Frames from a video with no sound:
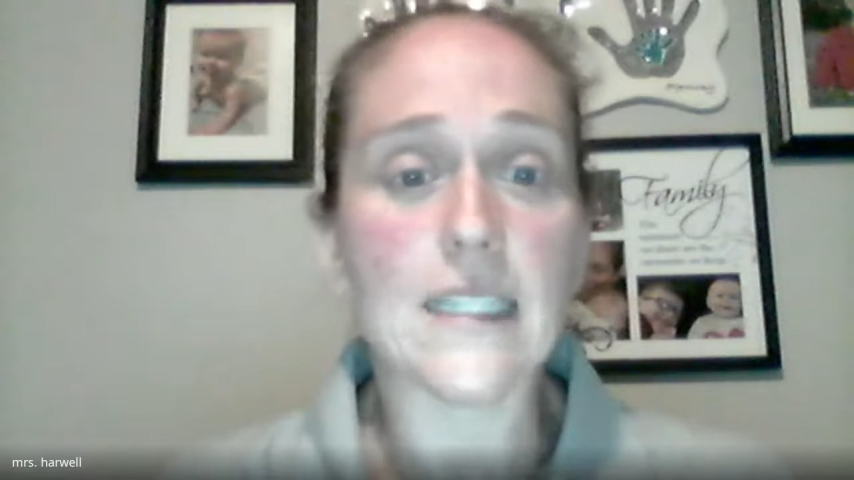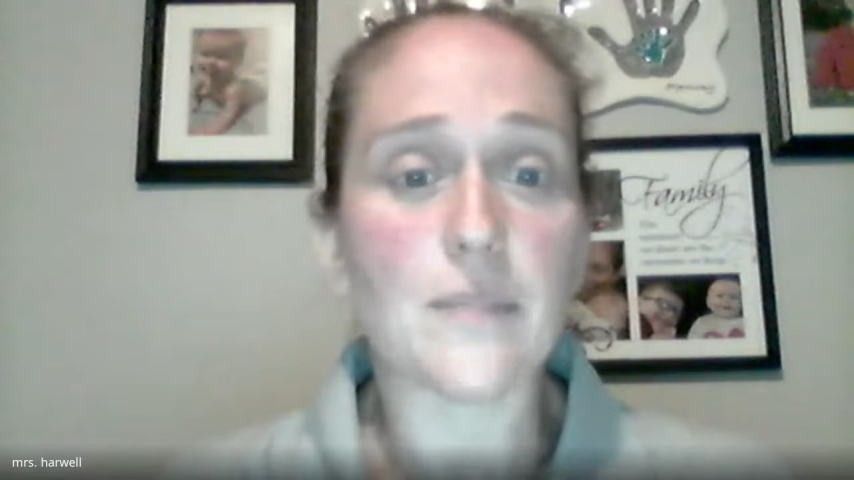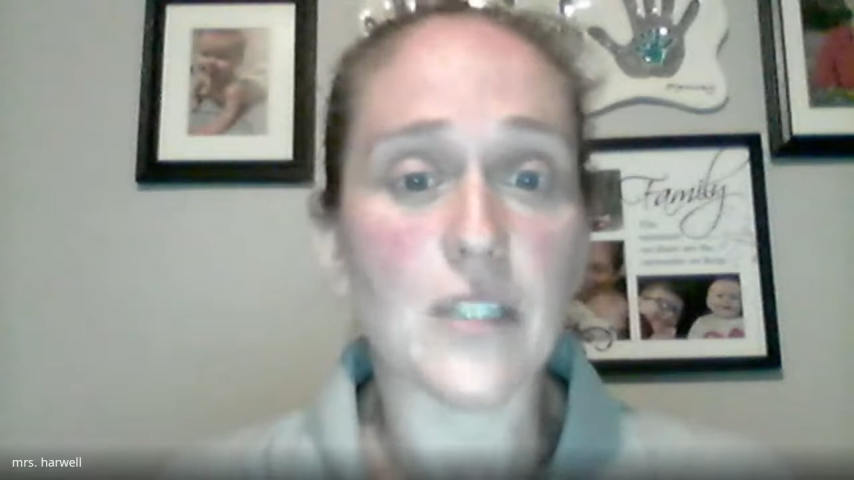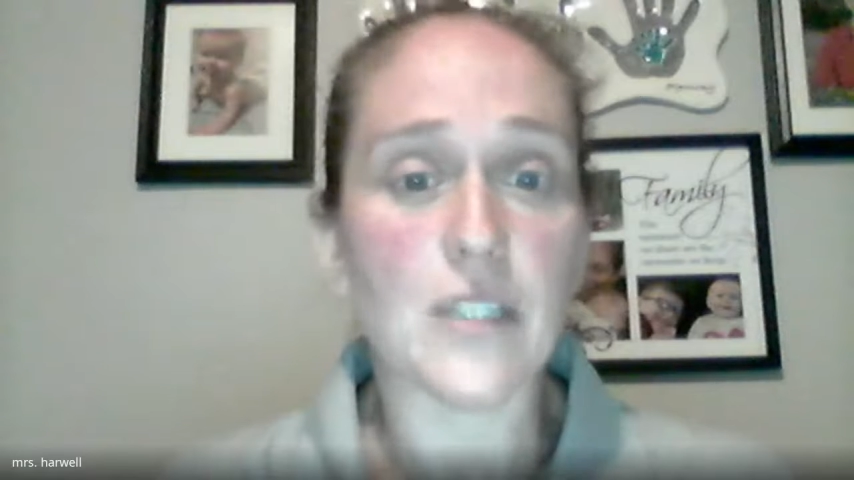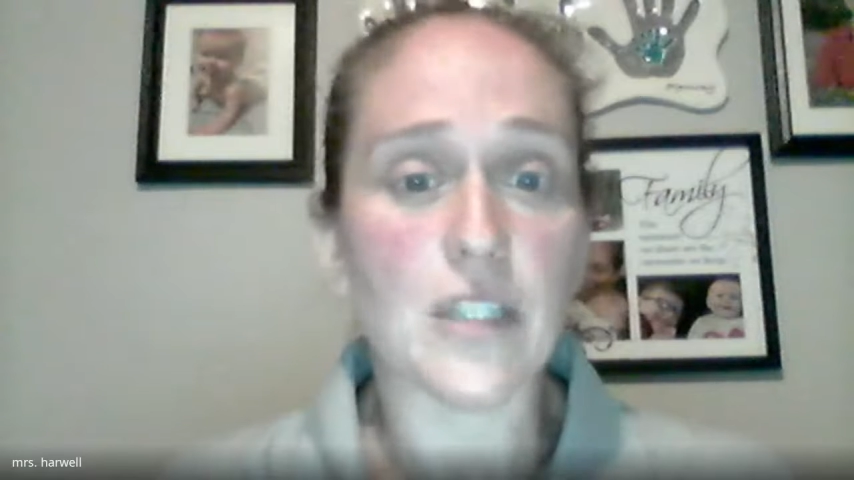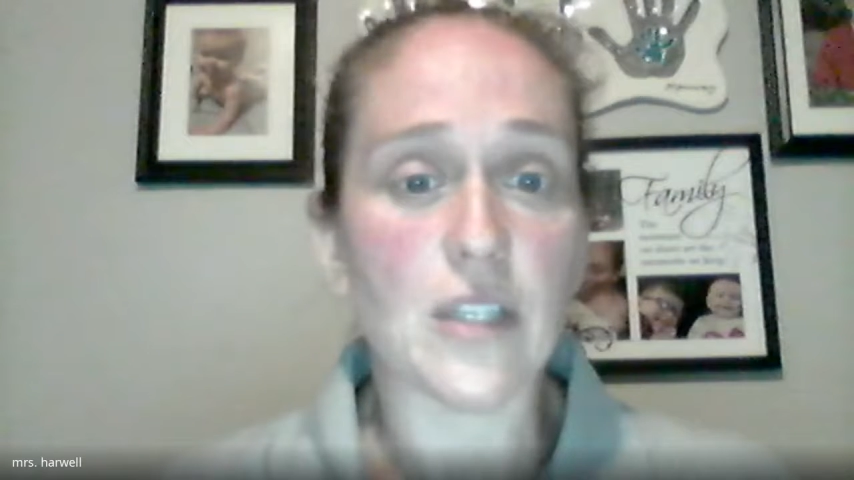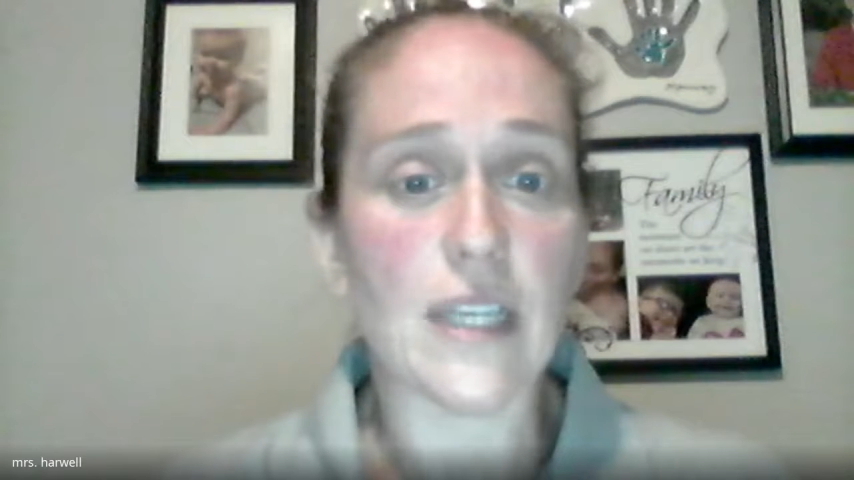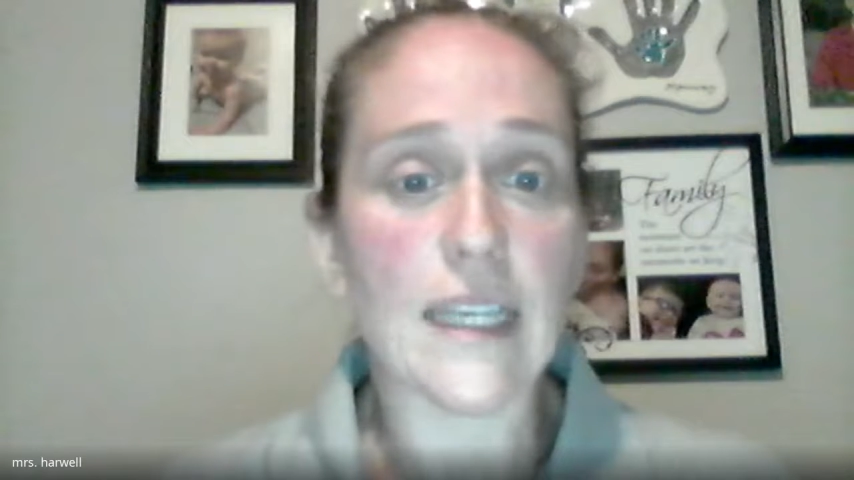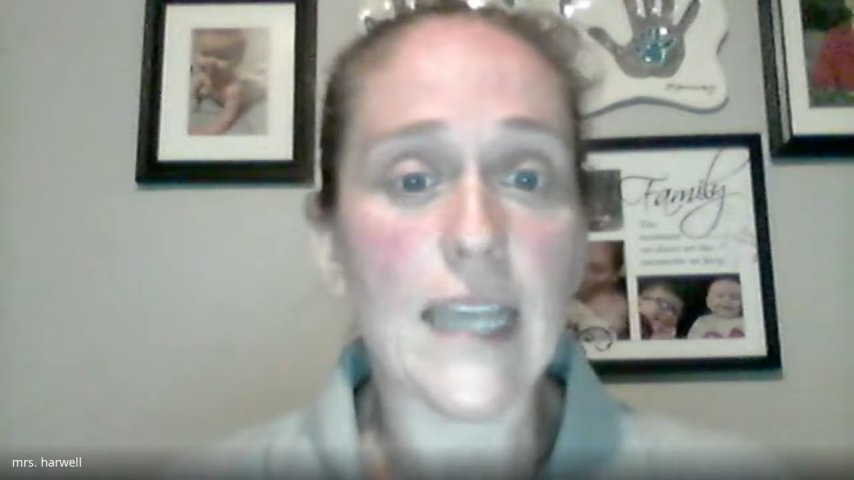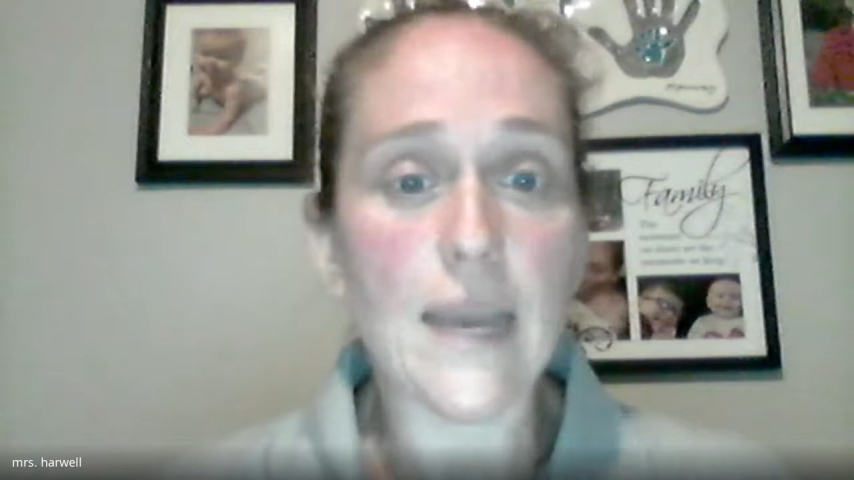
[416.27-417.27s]
and particularly
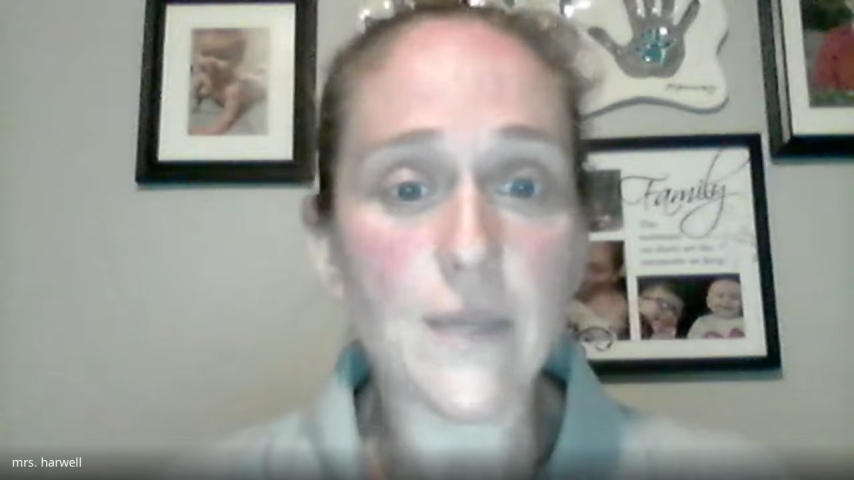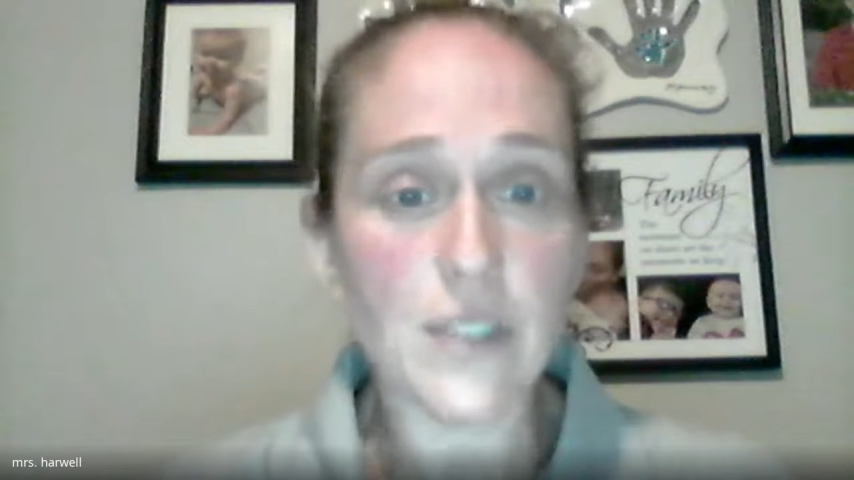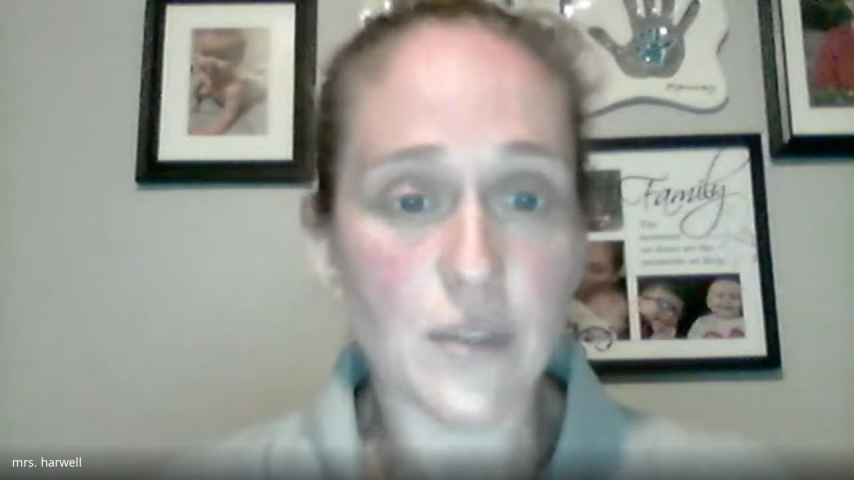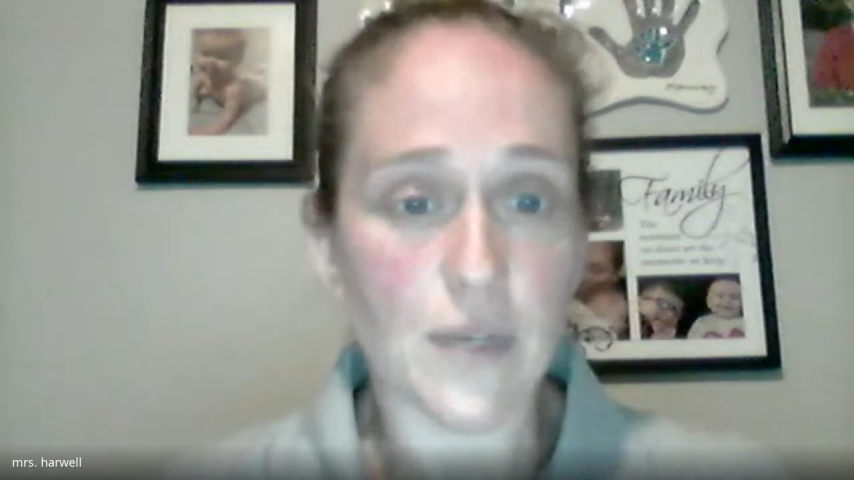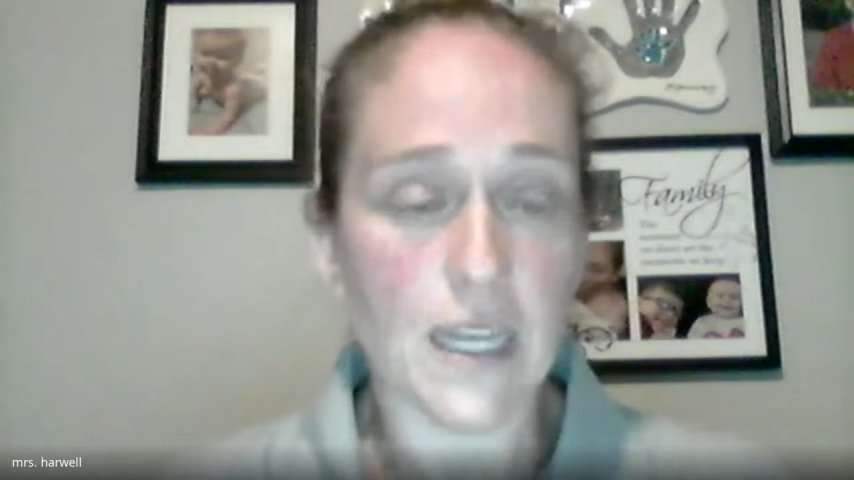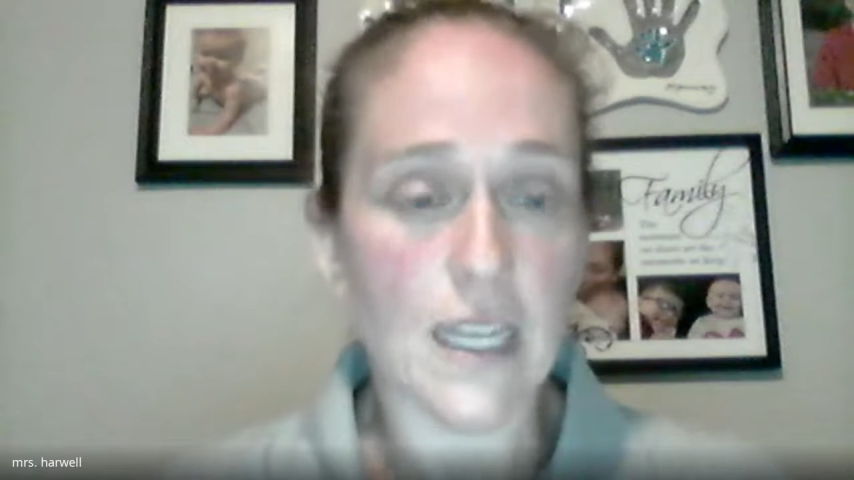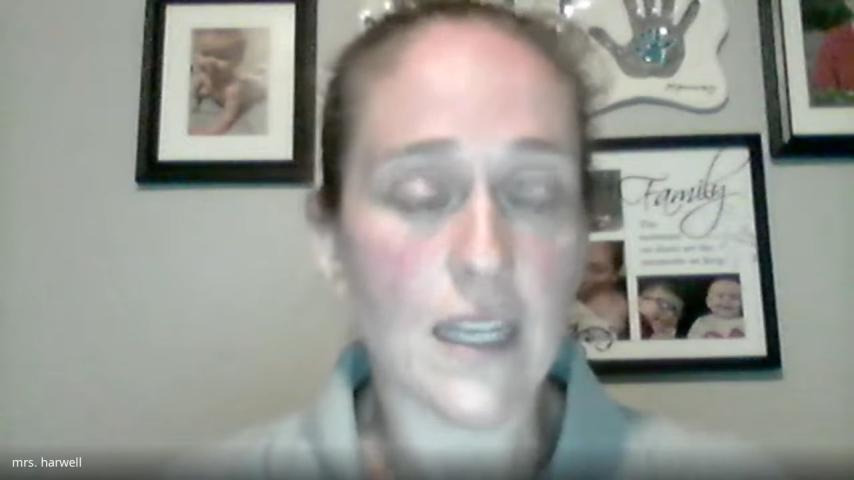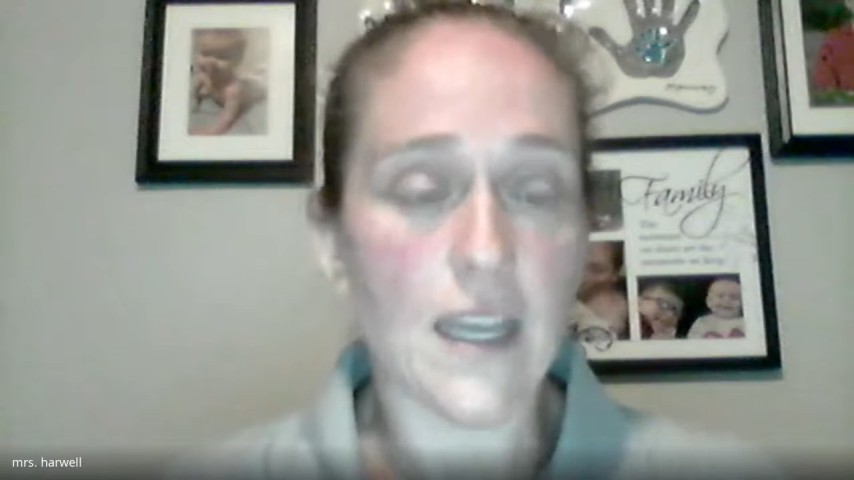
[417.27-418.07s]
chemistry,